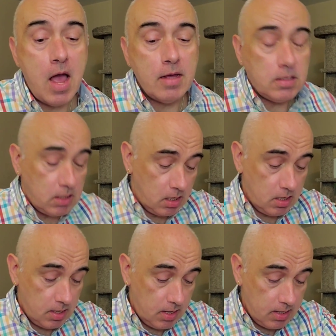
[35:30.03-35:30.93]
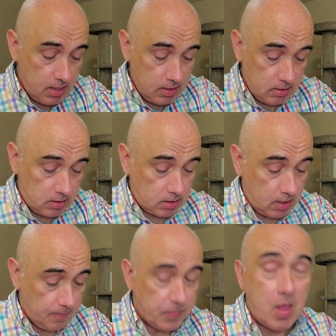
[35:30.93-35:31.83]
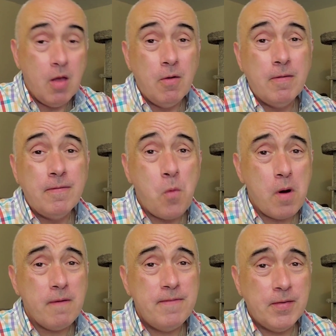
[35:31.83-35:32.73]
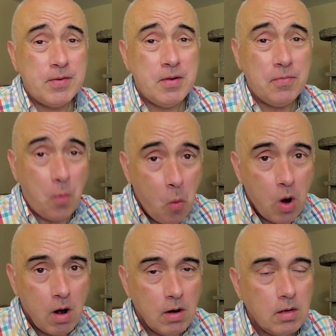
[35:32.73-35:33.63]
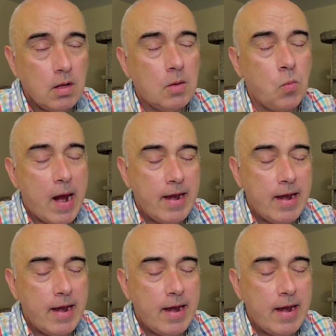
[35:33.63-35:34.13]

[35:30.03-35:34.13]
Hey guys, it is 4:54.